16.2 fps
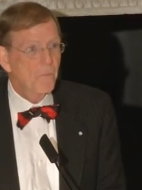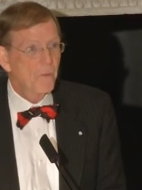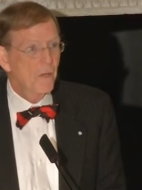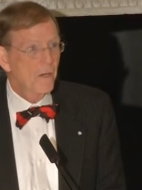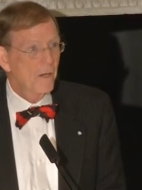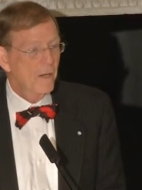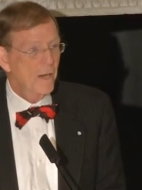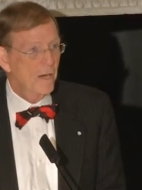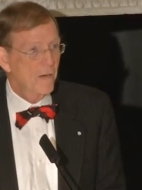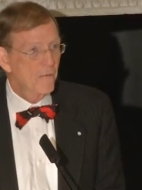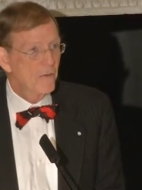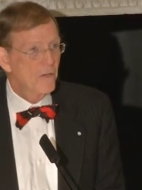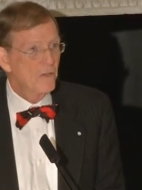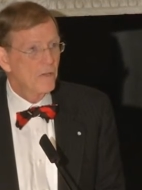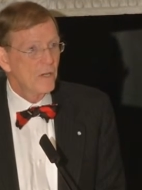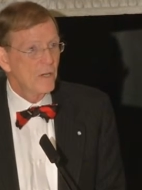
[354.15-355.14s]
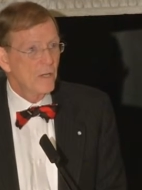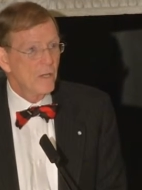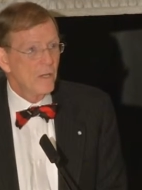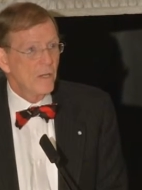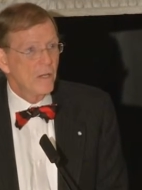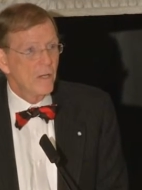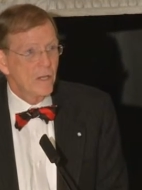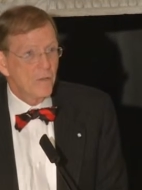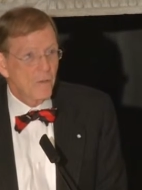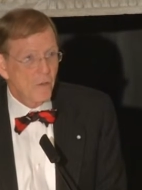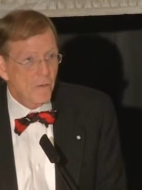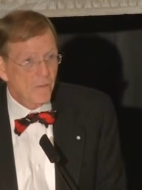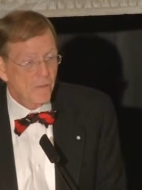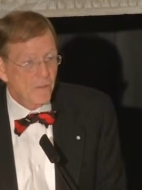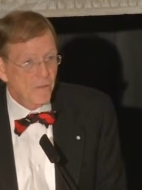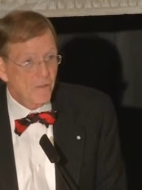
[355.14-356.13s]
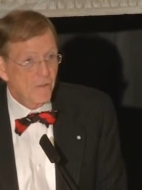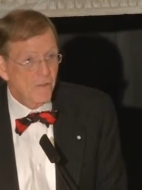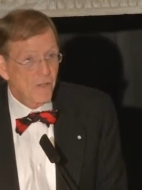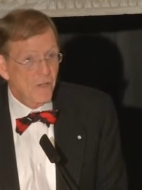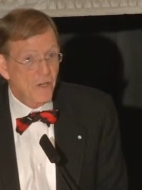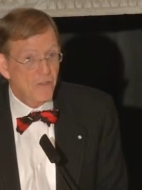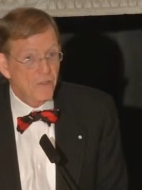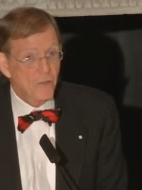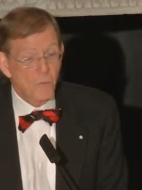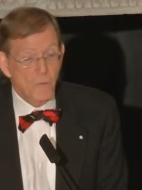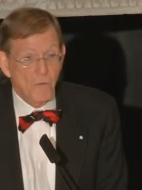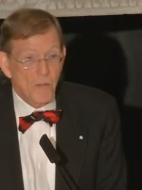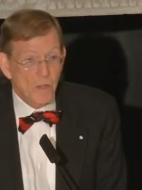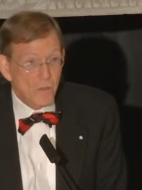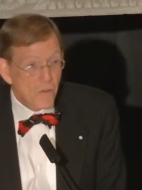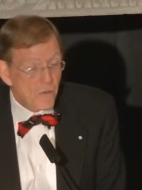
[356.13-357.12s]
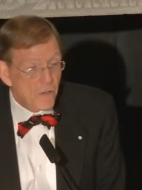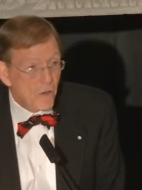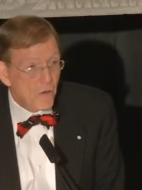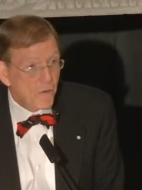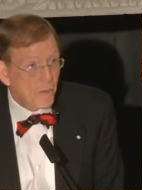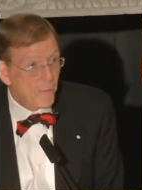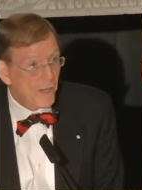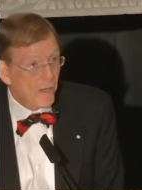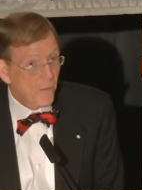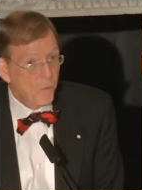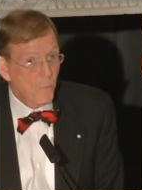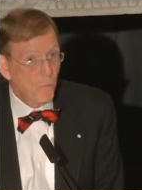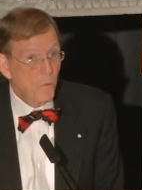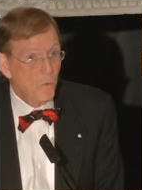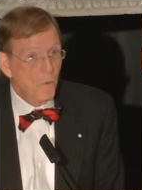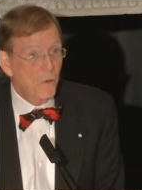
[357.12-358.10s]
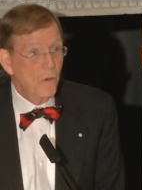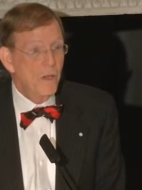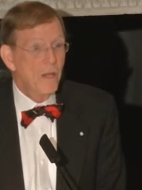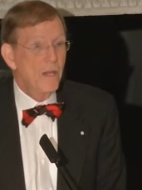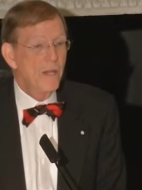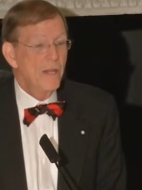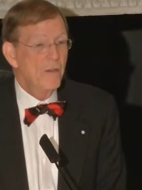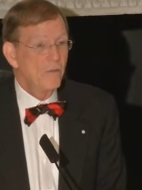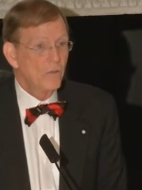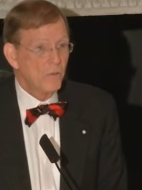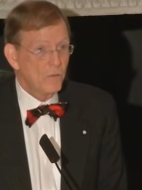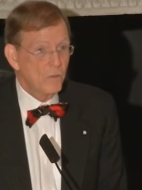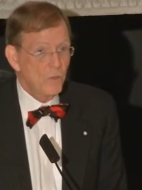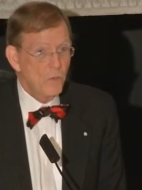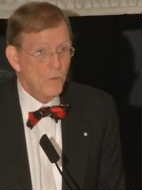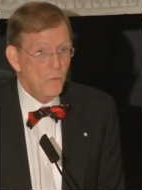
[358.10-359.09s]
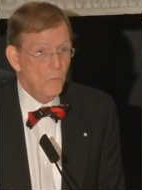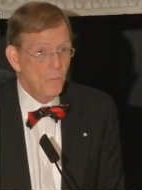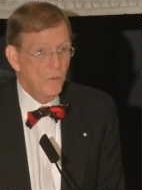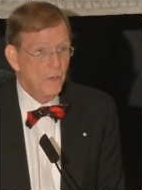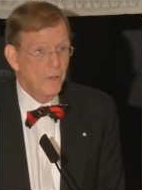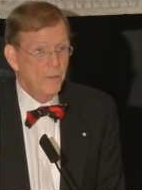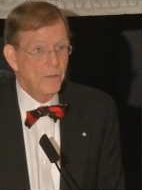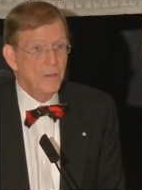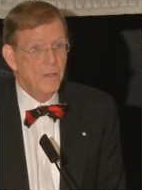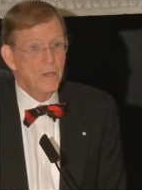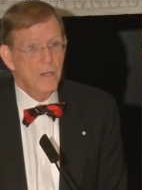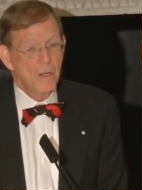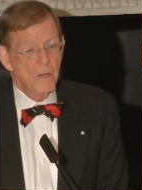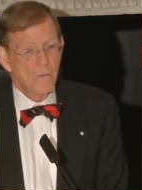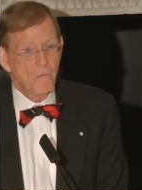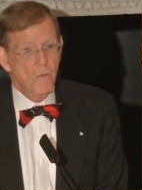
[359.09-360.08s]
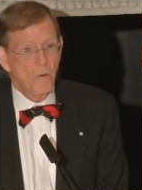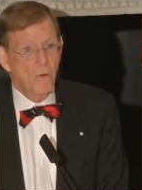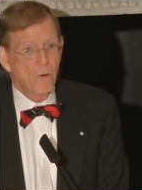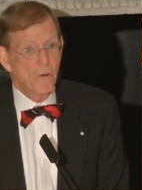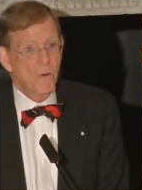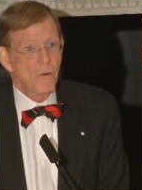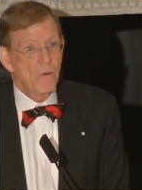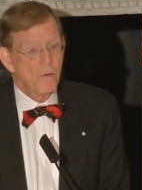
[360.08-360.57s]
on an average, in terms of discussion, when they do talk about the war, it's two to one for